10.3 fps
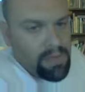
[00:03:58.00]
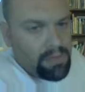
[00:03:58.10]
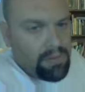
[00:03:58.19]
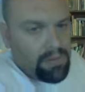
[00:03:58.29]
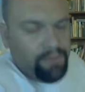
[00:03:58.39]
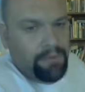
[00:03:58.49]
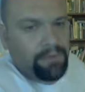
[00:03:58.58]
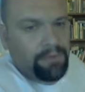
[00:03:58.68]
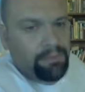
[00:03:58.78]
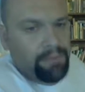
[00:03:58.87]
it's your
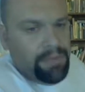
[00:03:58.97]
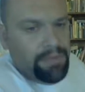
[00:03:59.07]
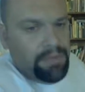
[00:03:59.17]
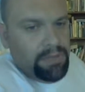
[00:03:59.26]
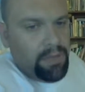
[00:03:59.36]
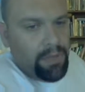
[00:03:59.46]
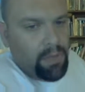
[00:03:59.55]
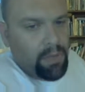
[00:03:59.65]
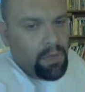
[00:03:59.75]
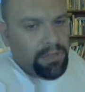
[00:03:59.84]
fault because you keep
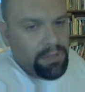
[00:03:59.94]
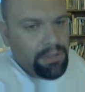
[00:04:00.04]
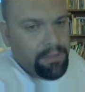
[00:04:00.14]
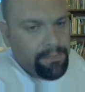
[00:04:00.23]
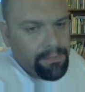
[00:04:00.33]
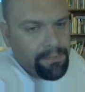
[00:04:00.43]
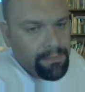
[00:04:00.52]
on watching them.